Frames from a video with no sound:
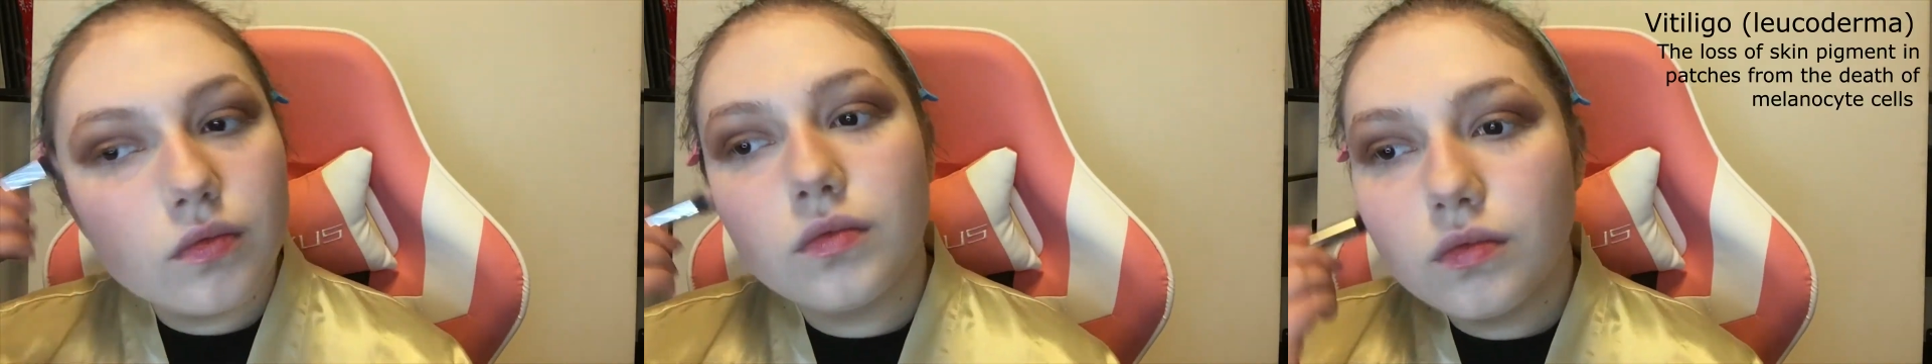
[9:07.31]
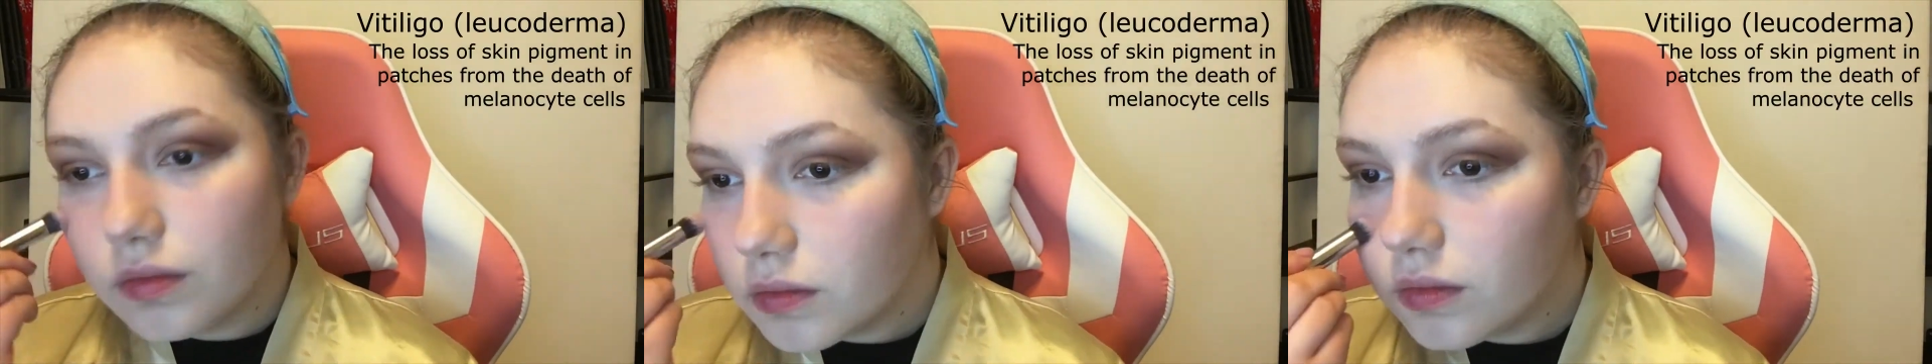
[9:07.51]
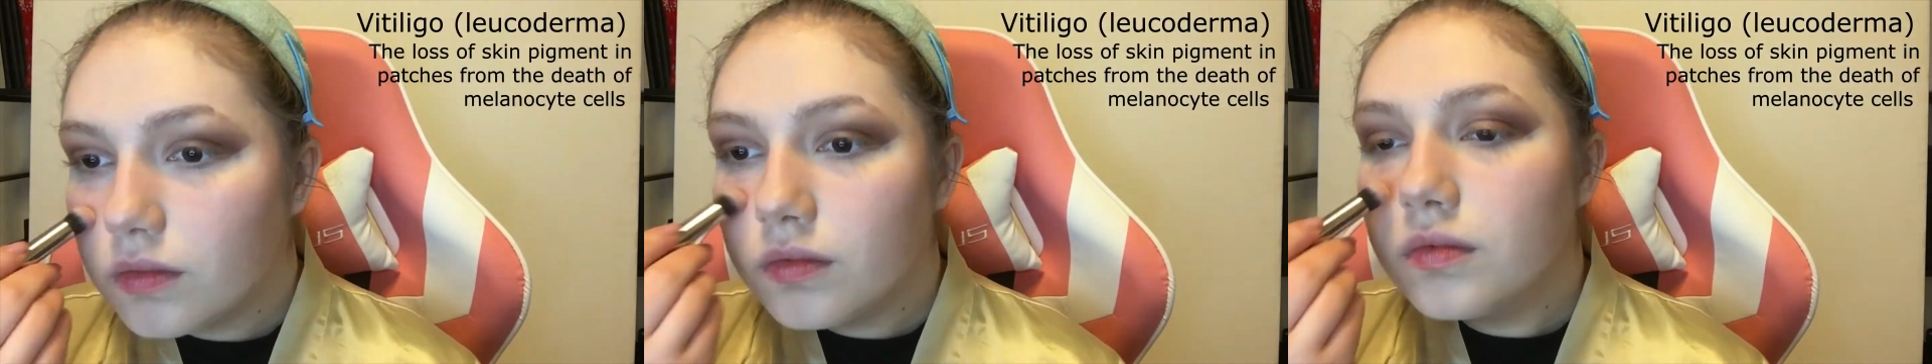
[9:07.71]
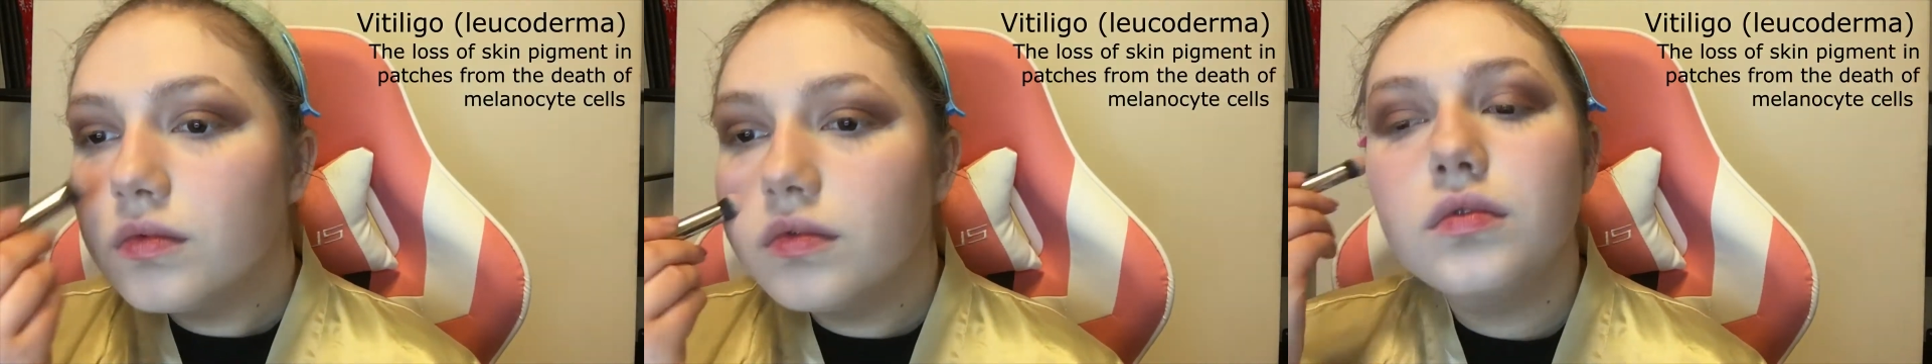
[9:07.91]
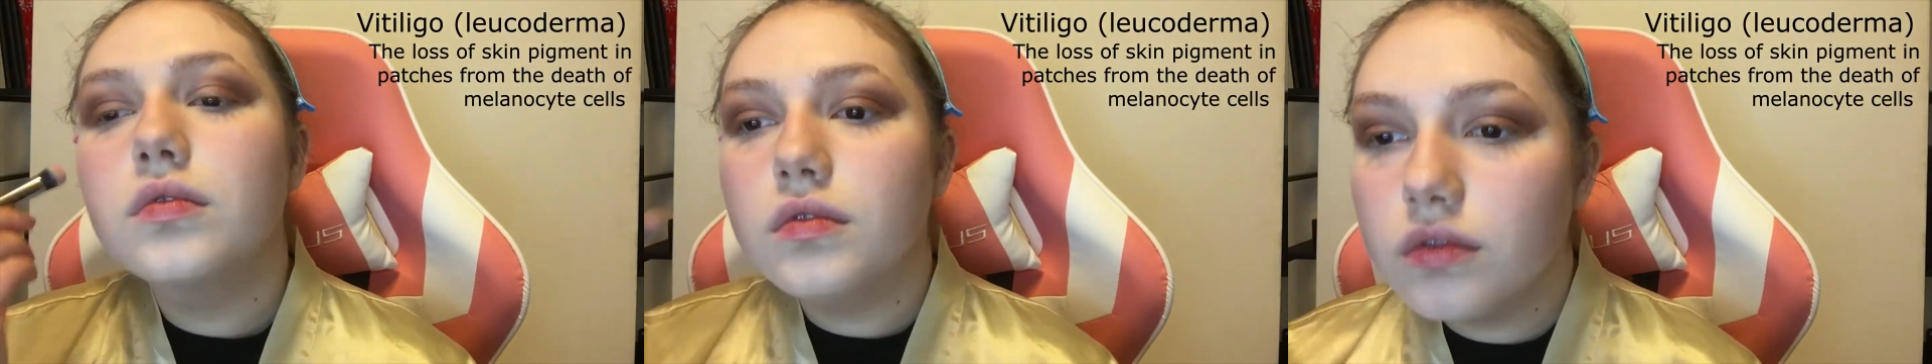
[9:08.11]
Instead of the
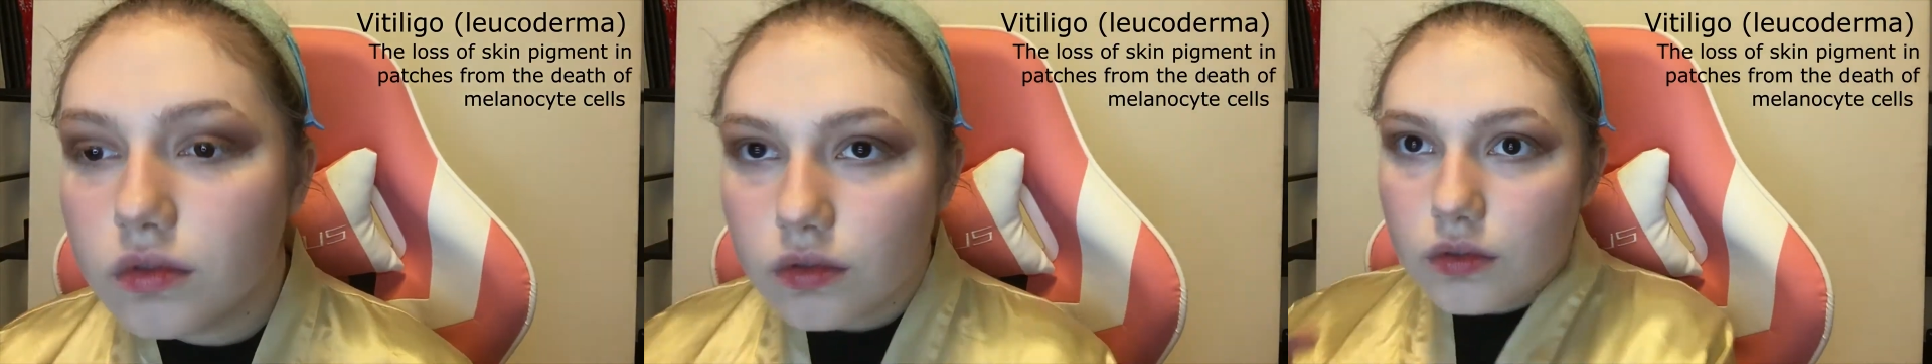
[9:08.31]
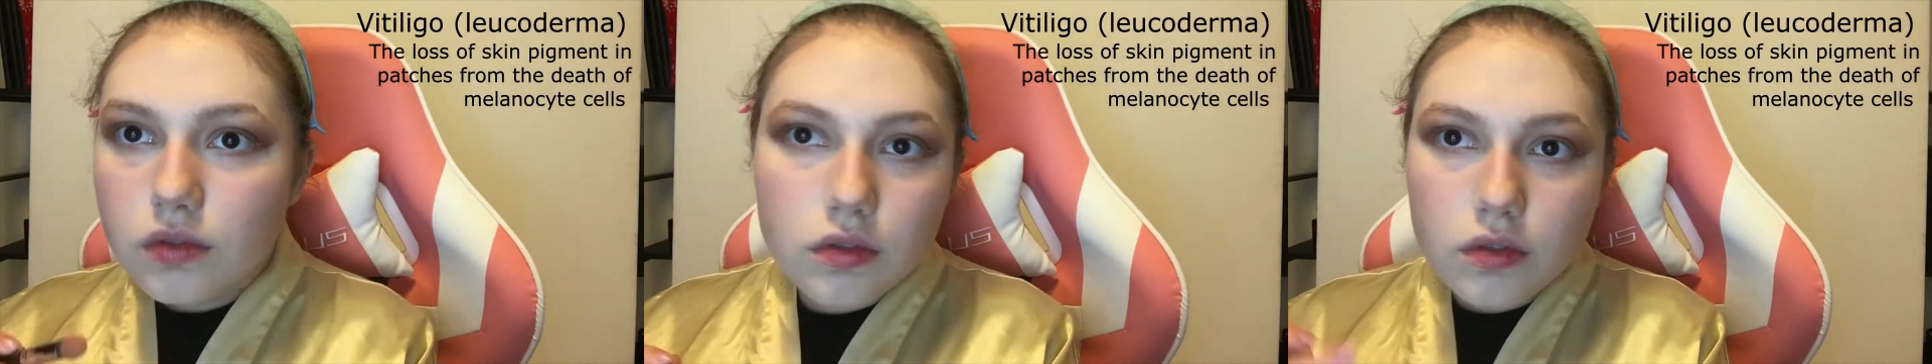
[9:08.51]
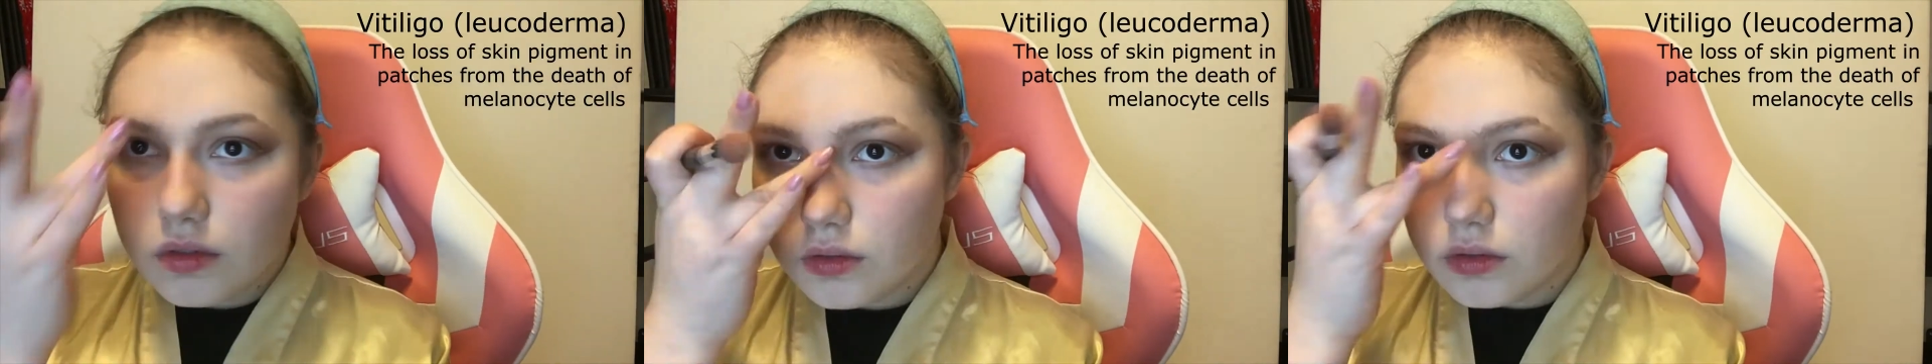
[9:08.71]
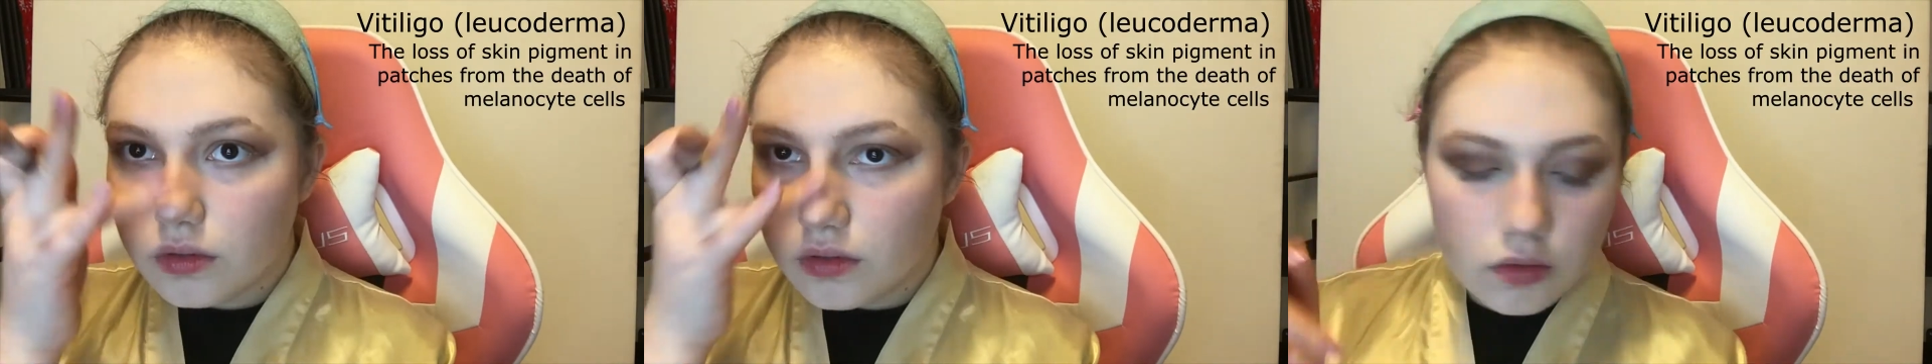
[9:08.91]
addition of pigment,